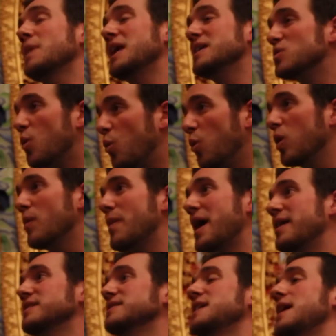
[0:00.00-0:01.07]
It's all
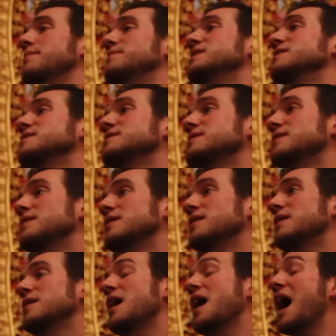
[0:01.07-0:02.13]
about acceptance.
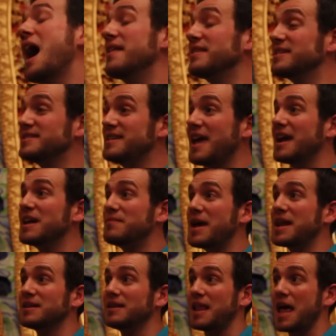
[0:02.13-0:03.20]
And the second
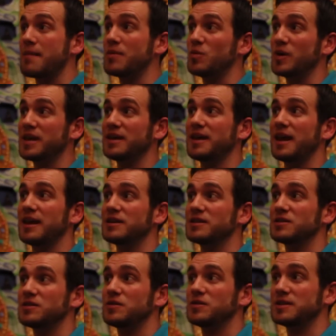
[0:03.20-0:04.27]
mental habit we can get
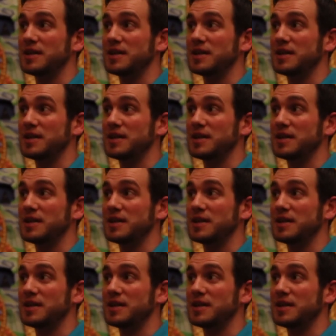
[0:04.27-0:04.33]
into